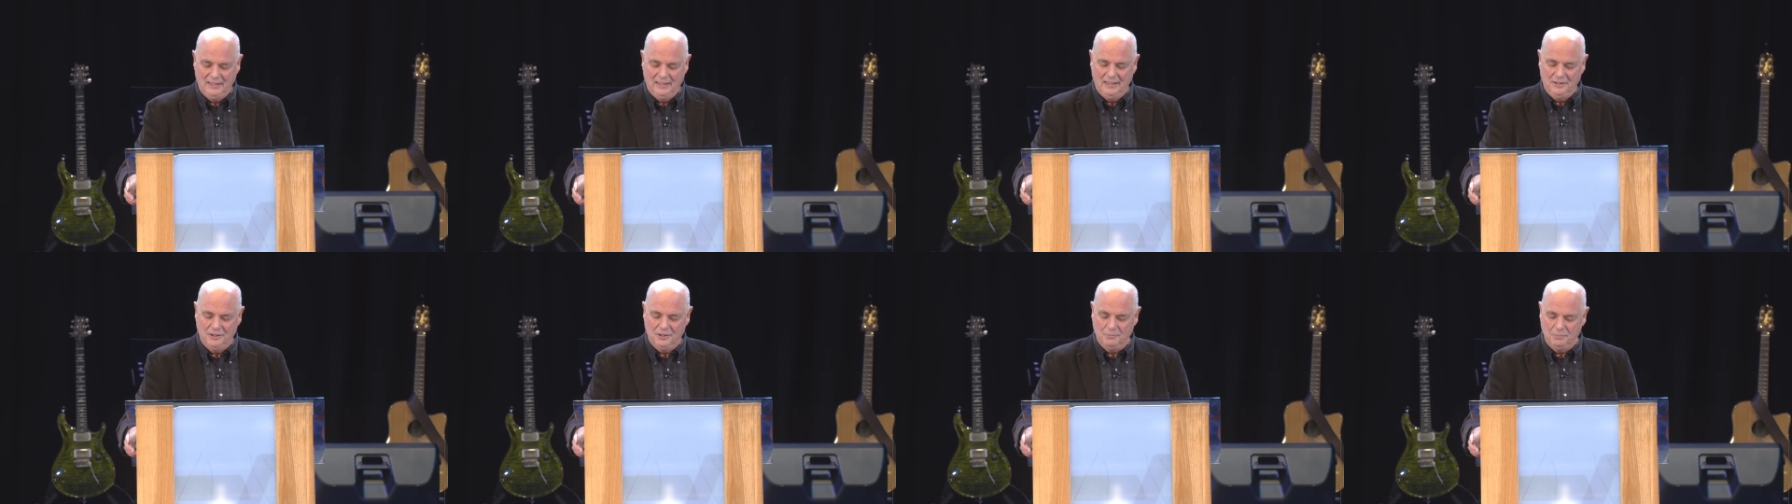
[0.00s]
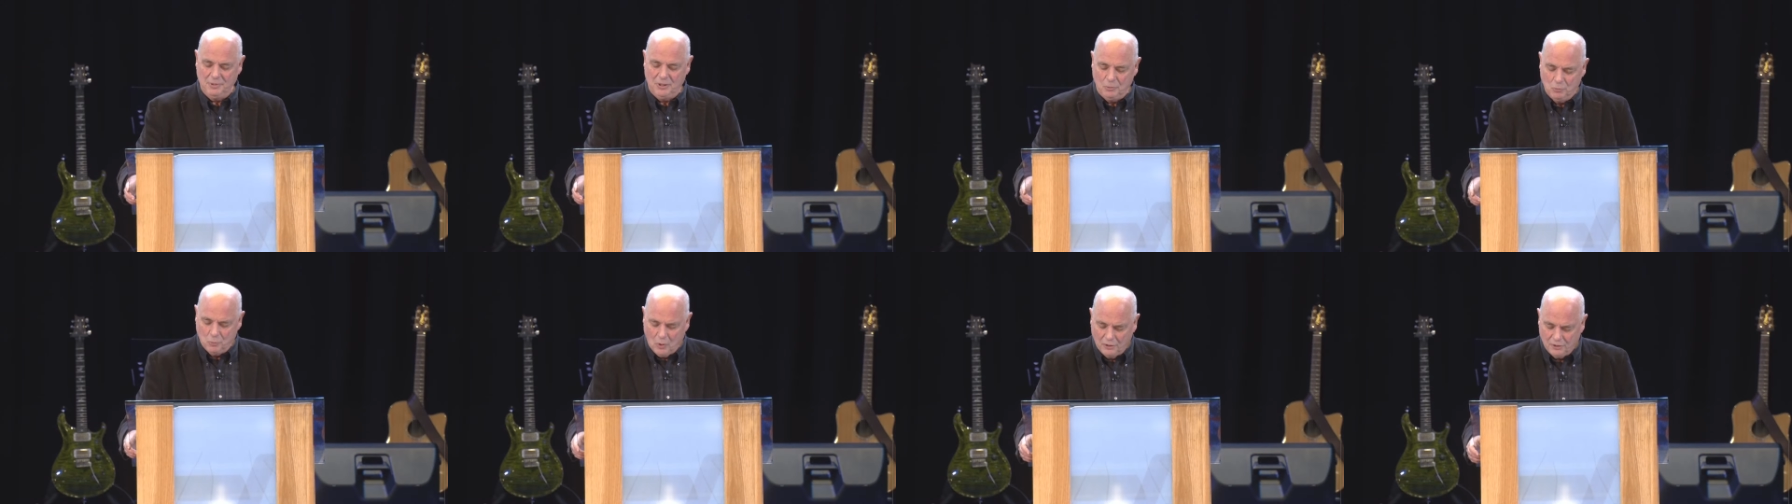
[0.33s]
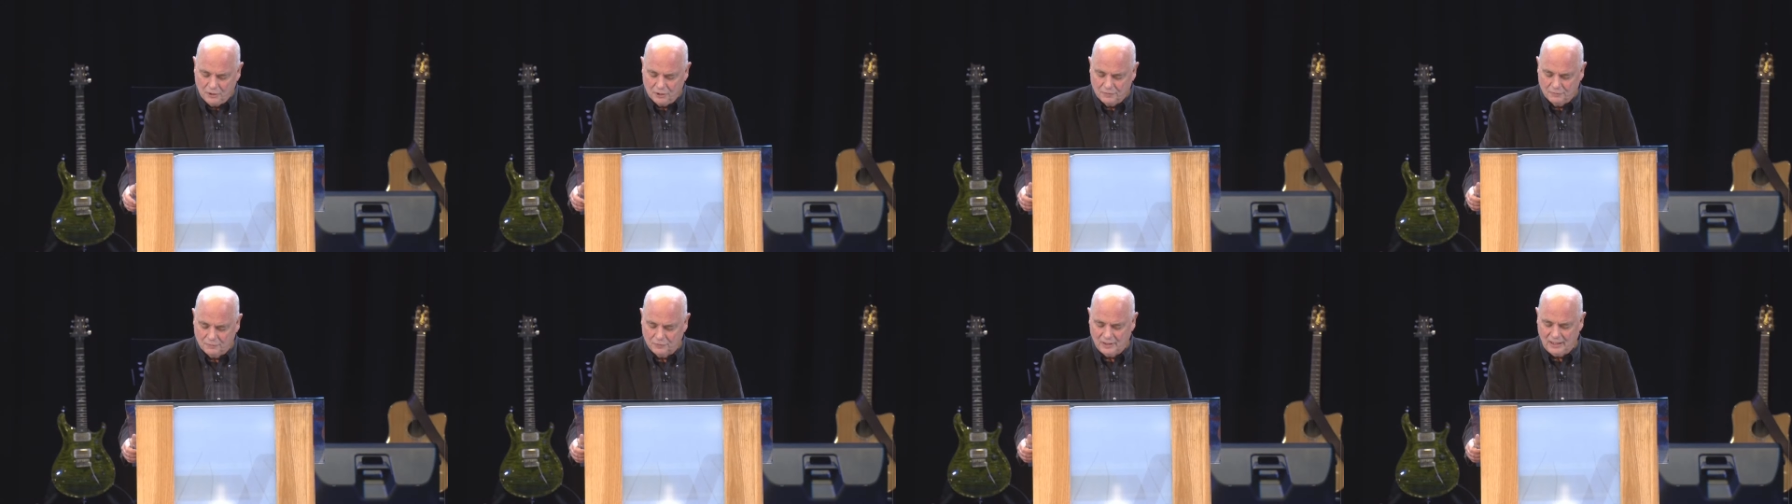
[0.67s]
to be
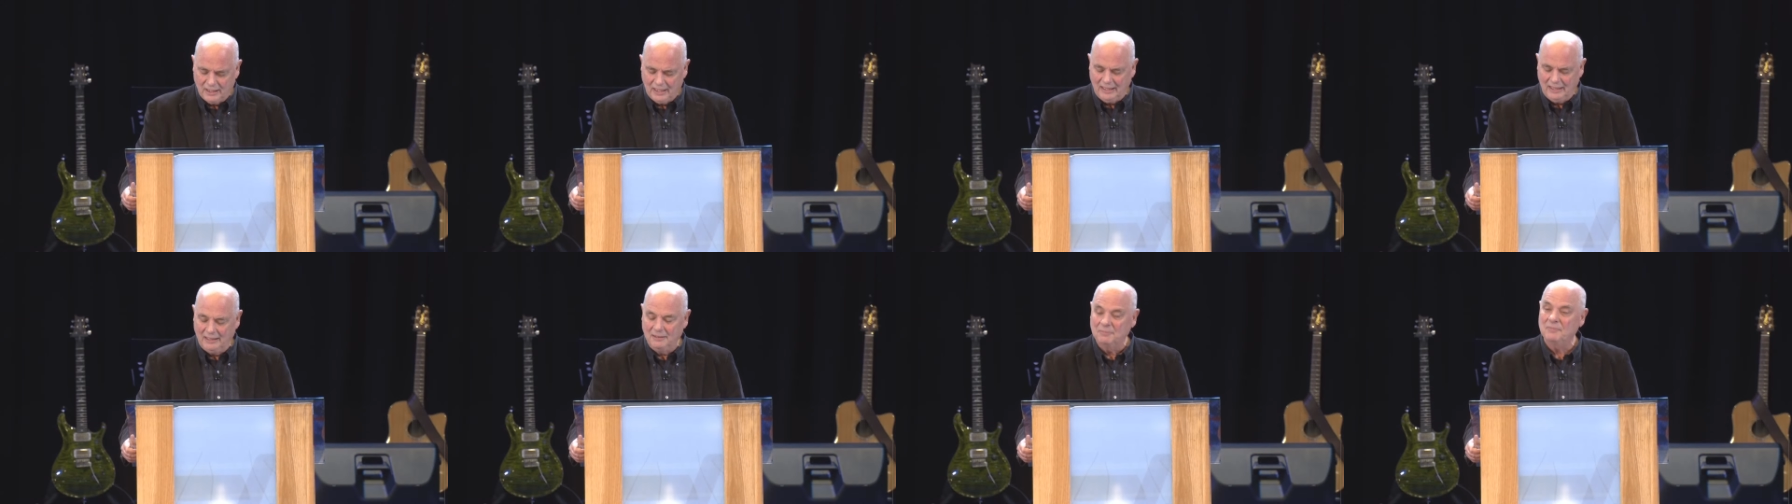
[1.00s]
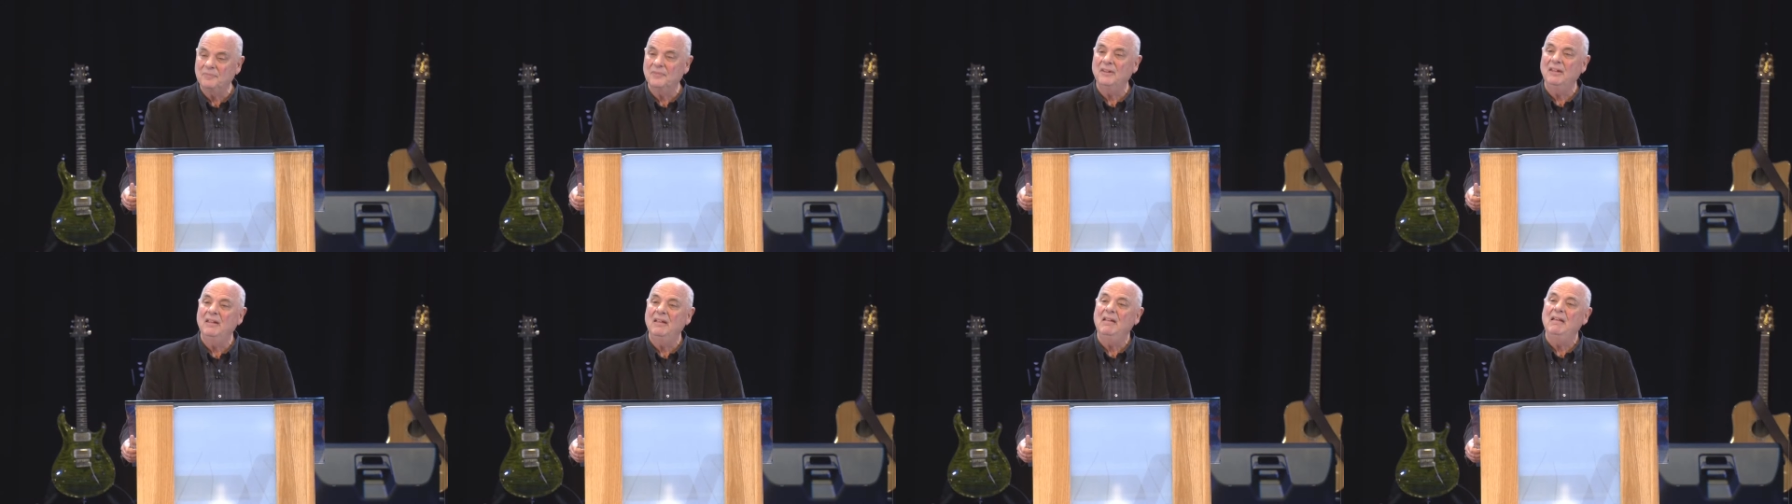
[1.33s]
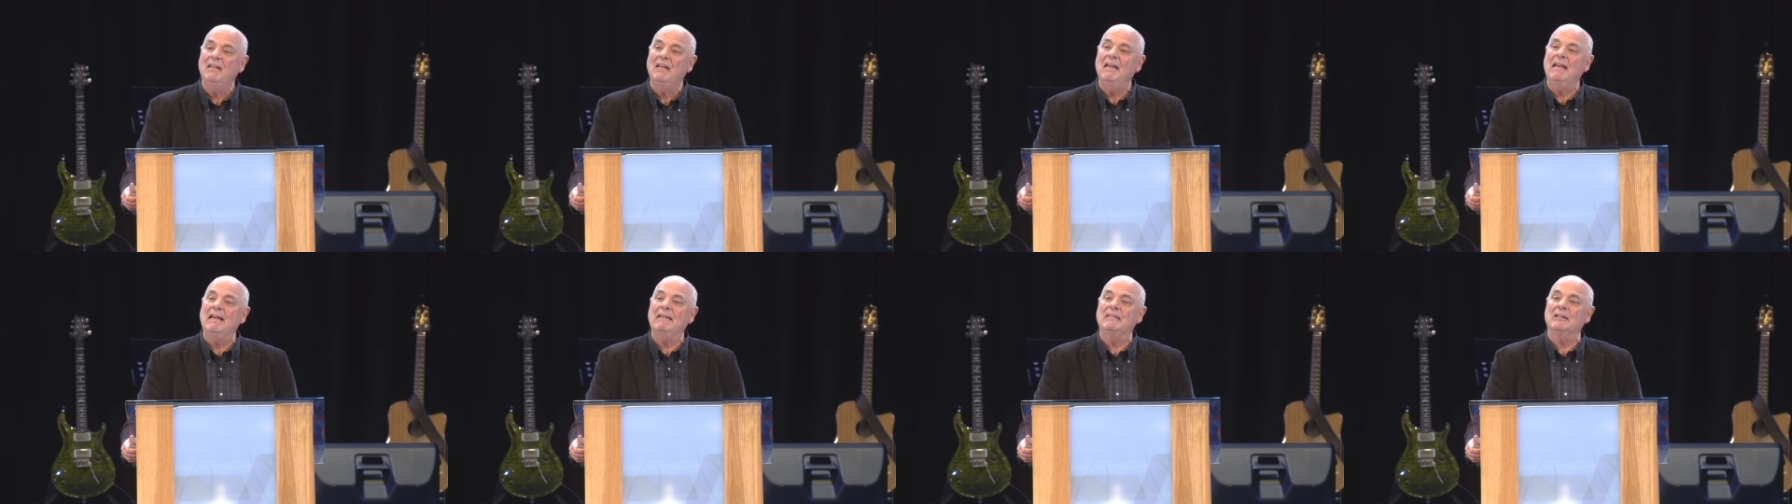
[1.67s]
wonderfully
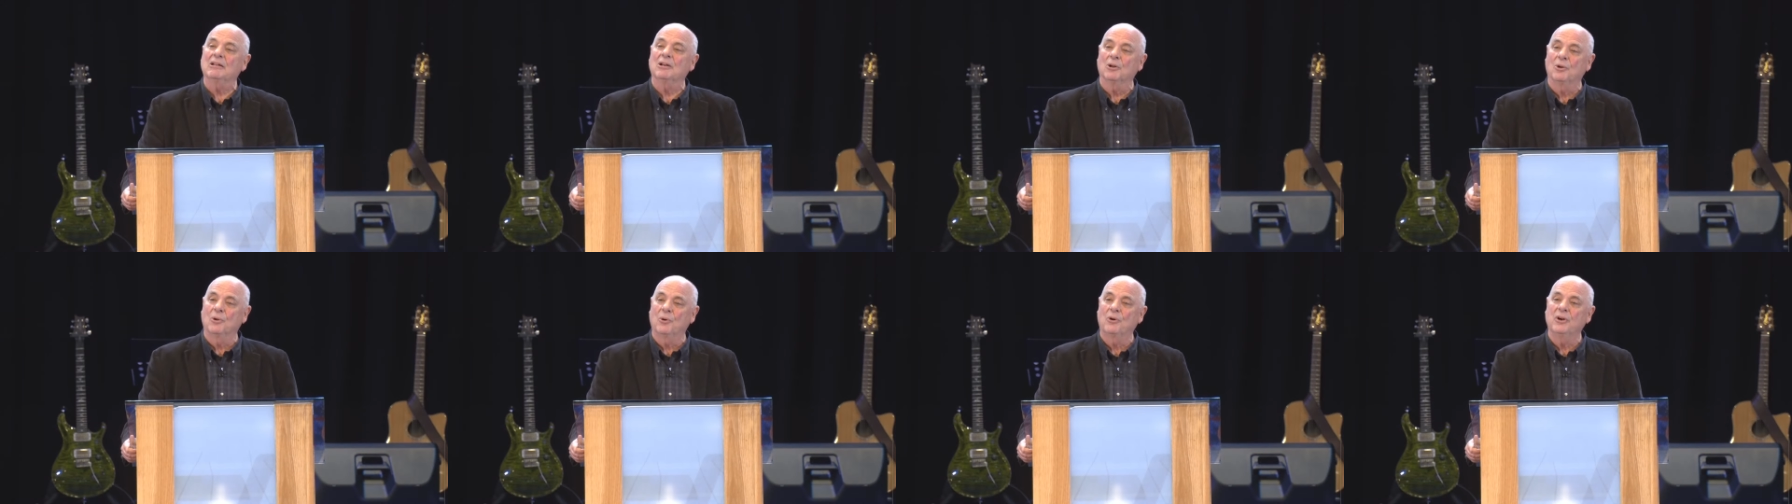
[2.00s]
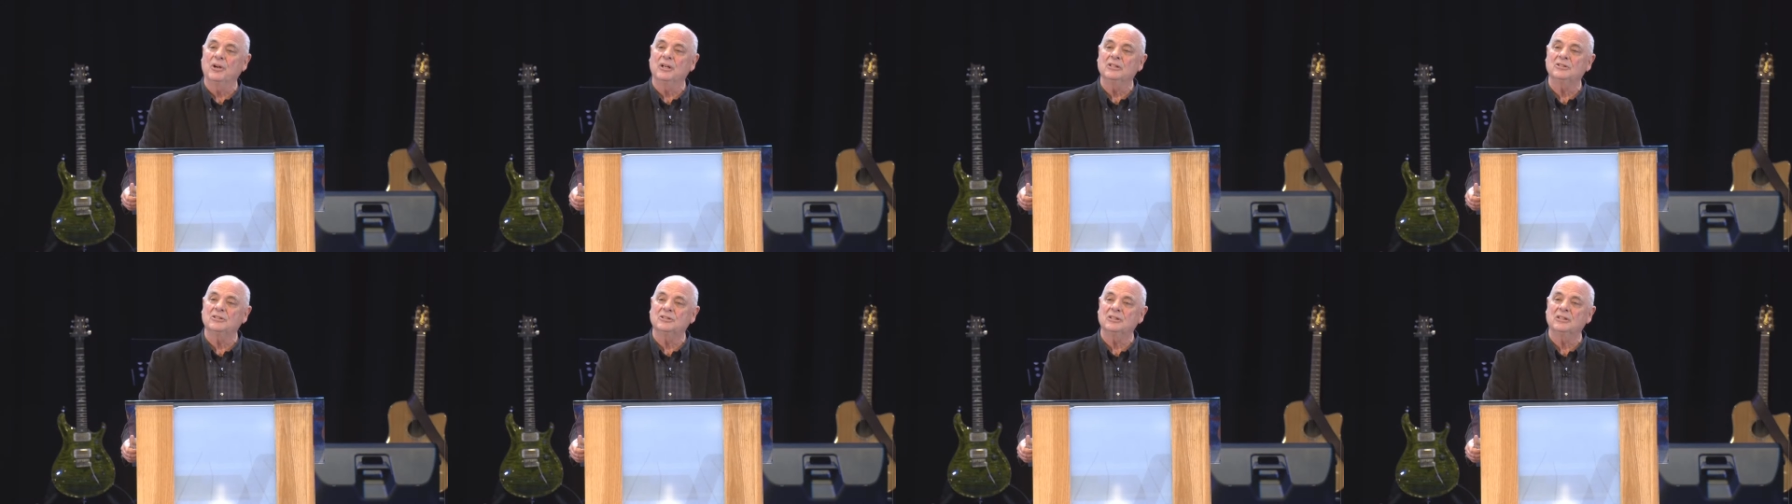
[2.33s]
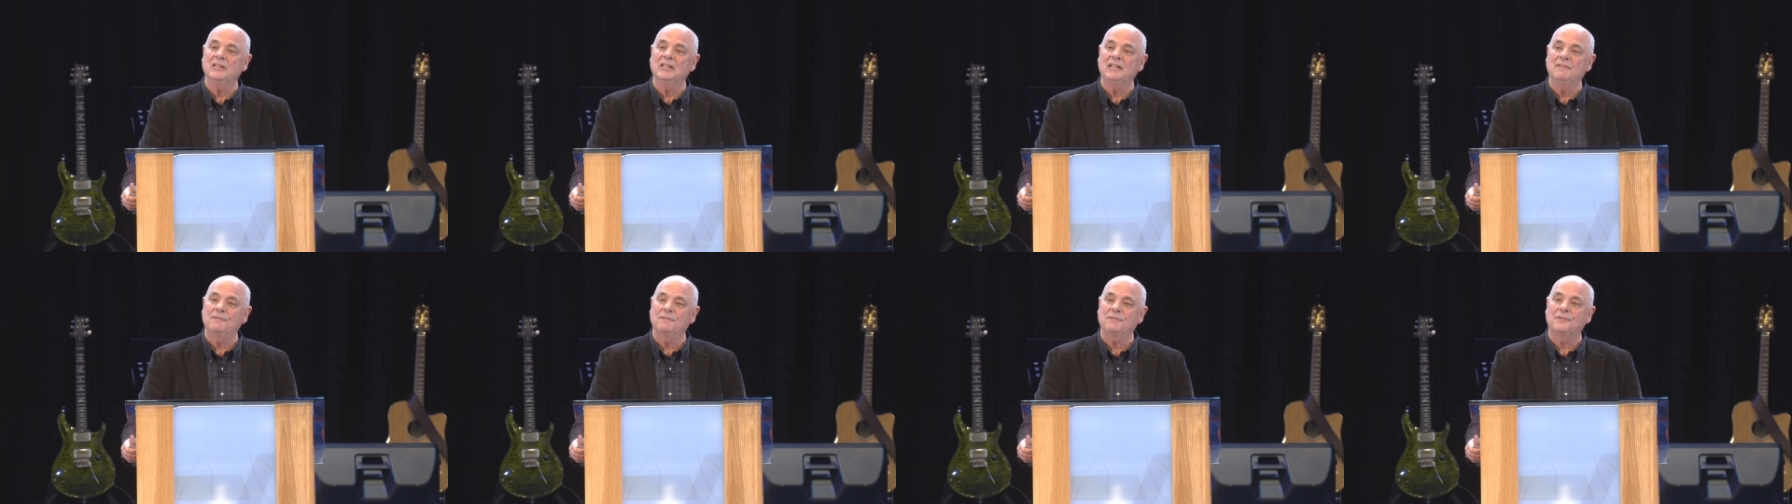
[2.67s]
and
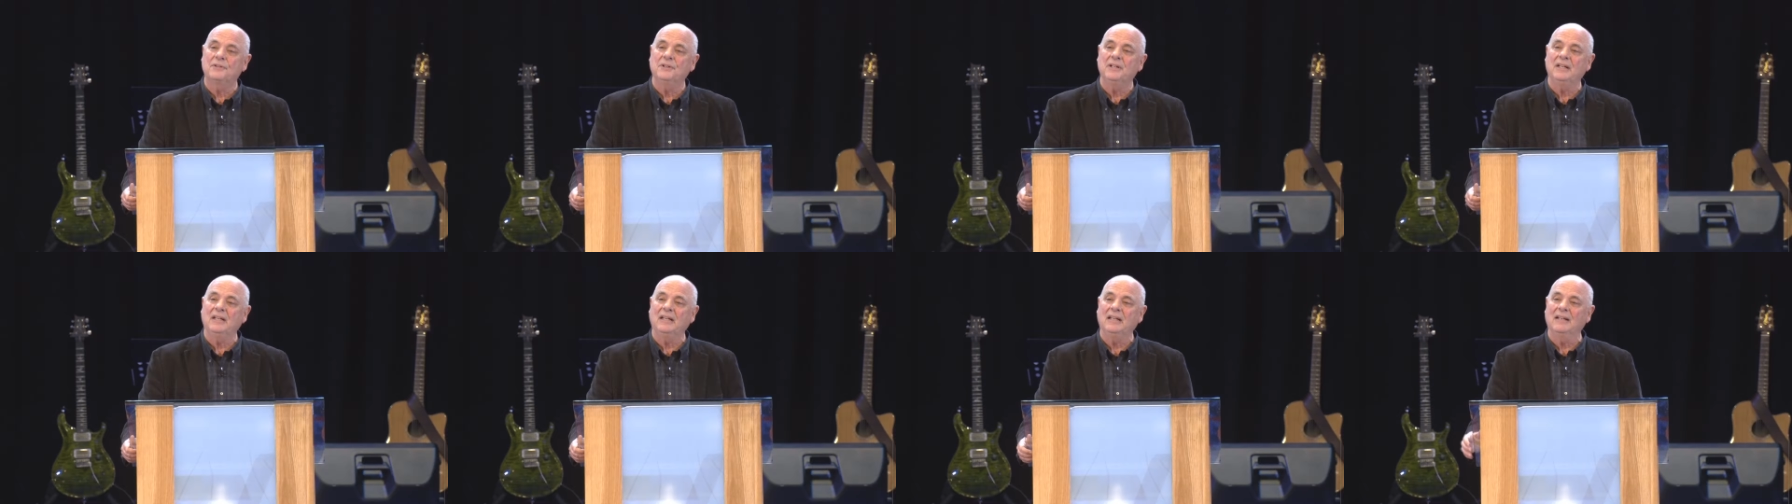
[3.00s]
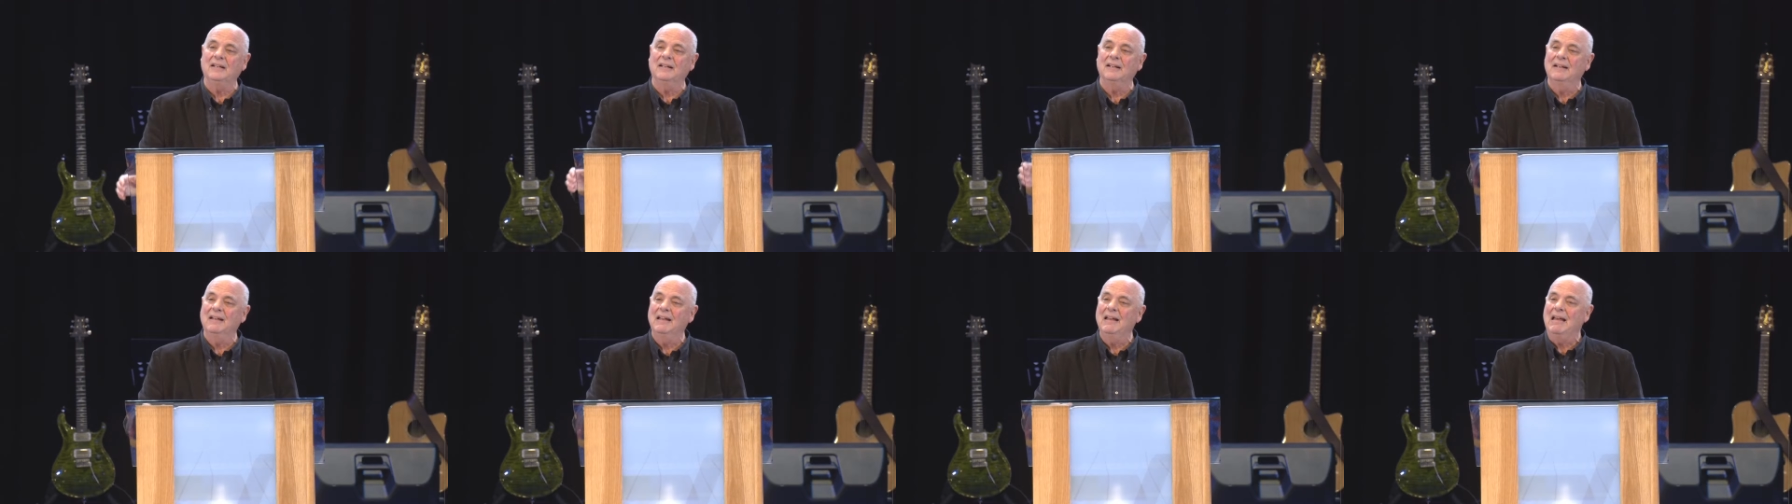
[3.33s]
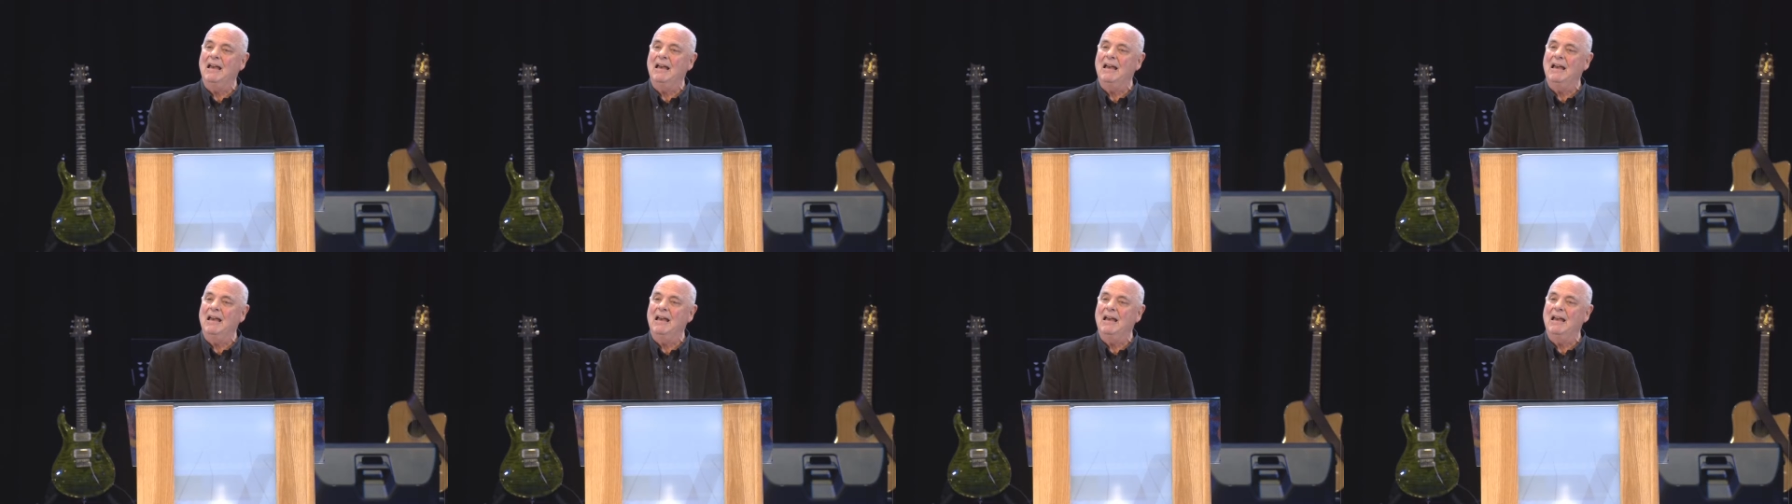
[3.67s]
gloriously free.